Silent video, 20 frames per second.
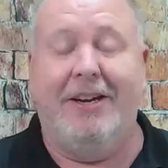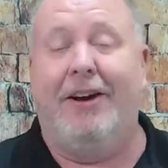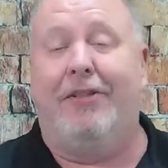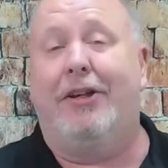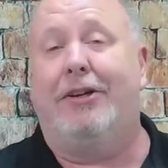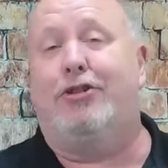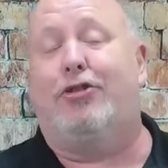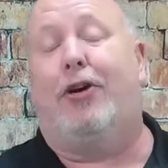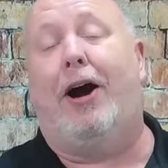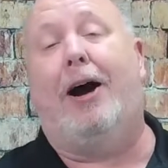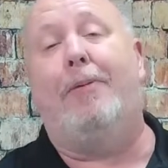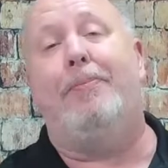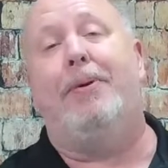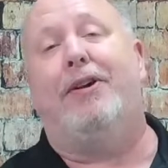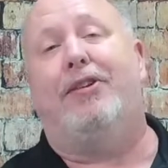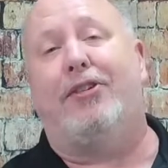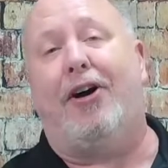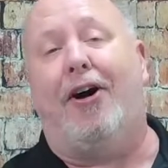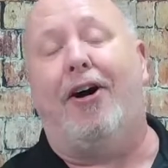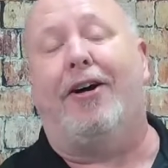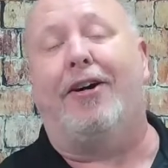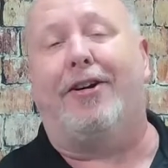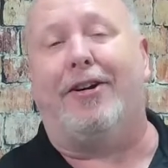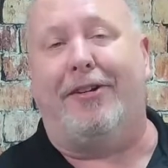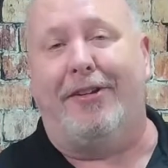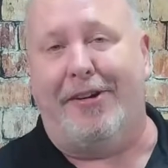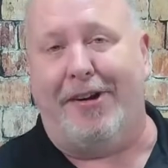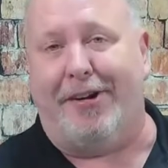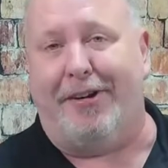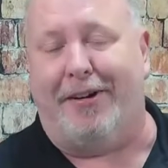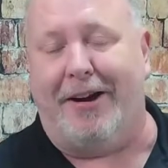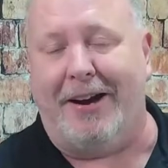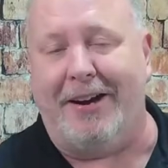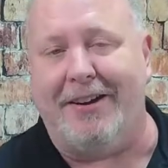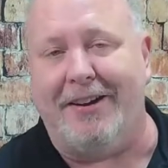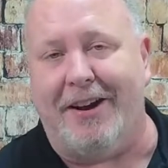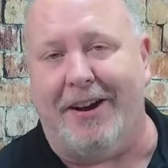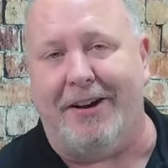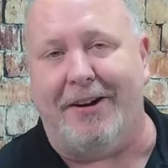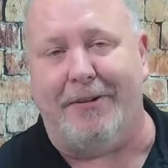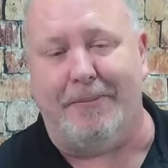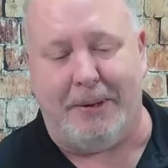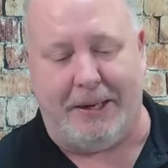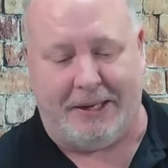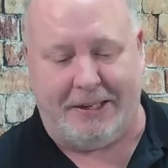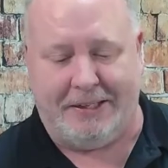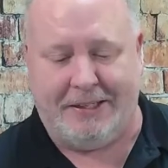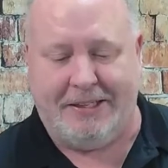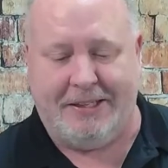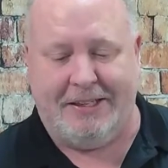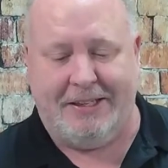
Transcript: The tropics are clear right now, but